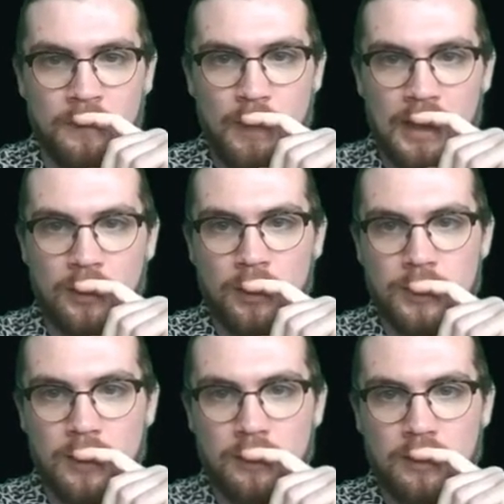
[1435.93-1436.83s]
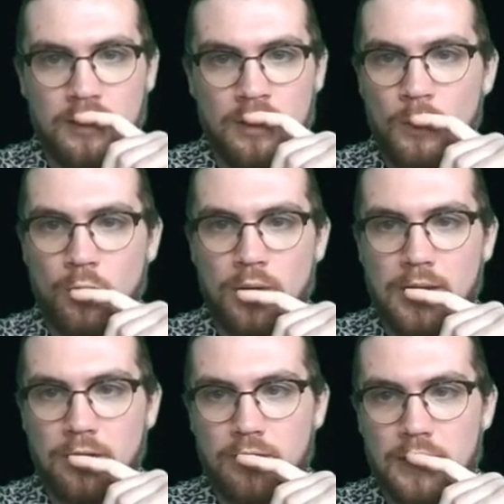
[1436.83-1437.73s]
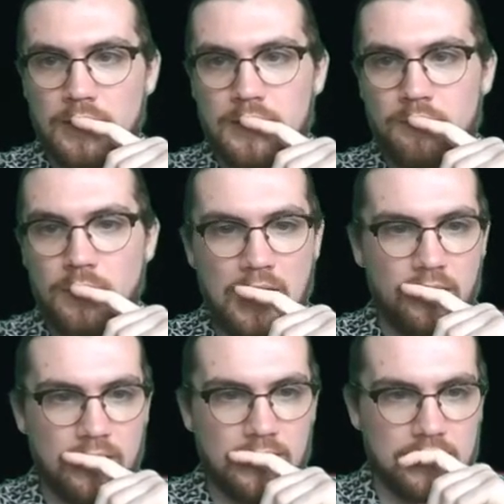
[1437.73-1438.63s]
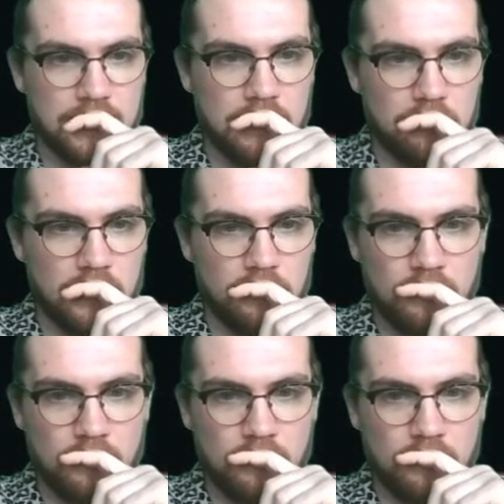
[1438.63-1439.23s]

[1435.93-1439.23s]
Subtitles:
Megalodon's out. We don't need the Thrills. Yeah, I think this is it, yeah.